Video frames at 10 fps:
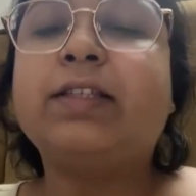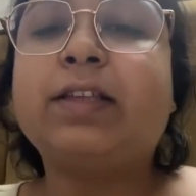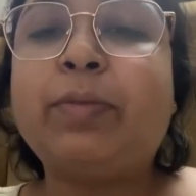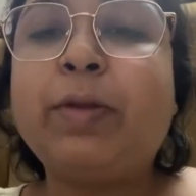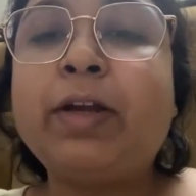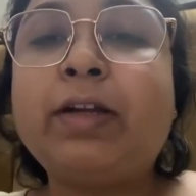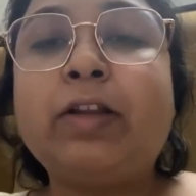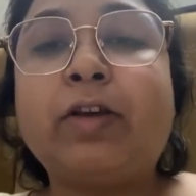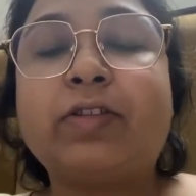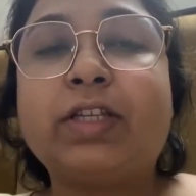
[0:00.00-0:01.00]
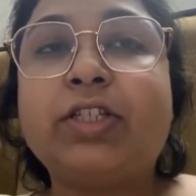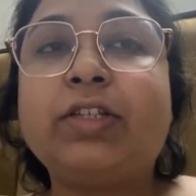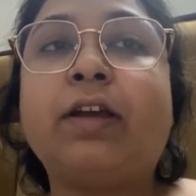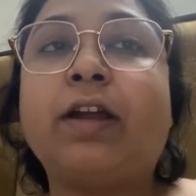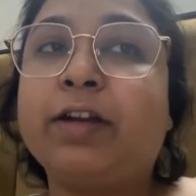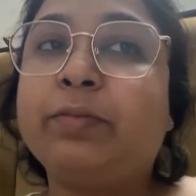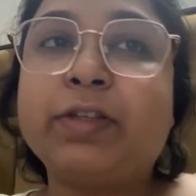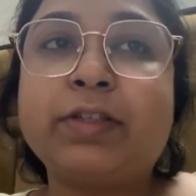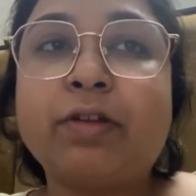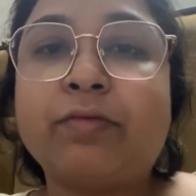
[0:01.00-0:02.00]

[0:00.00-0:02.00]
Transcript: supplemental oxygen, 100% of